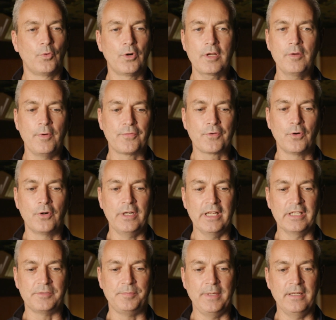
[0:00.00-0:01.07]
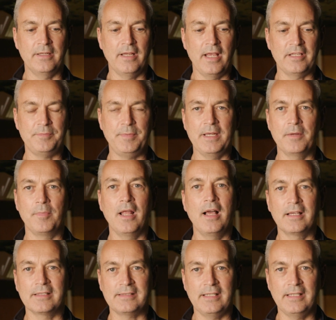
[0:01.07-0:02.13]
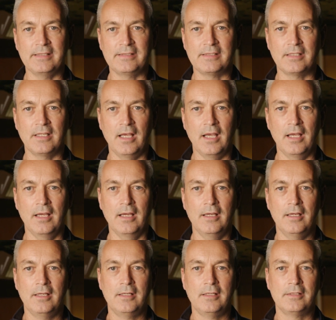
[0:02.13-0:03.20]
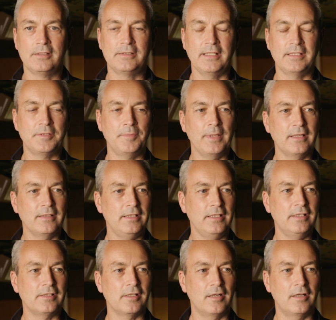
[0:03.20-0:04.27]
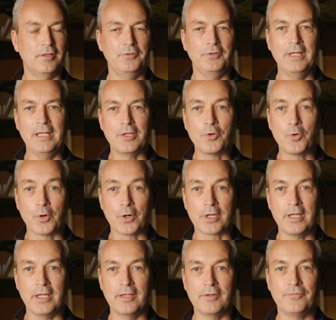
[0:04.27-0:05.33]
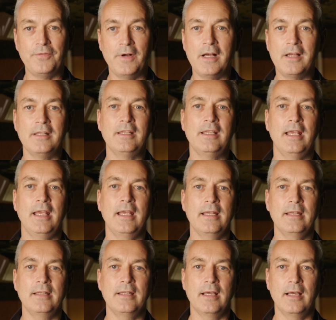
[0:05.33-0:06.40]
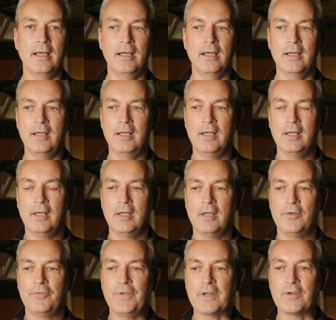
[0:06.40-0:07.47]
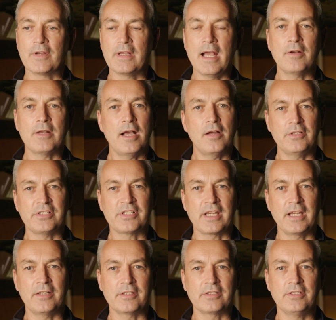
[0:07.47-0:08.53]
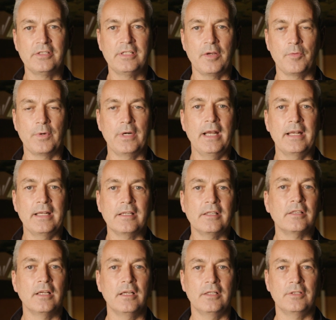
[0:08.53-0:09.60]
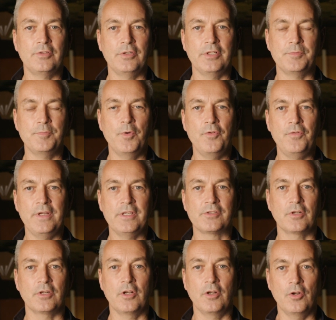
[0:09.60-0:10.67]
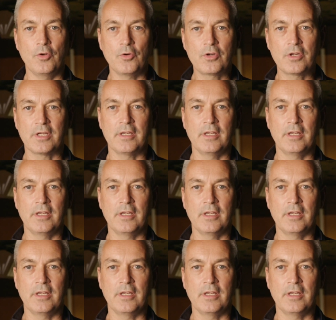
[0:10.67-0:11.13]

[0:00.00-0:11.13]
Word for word: Working with Corey has been a blast. His sensibilities are really quirky and fun, and figuring out how this character that we're adding to this movie is going to look,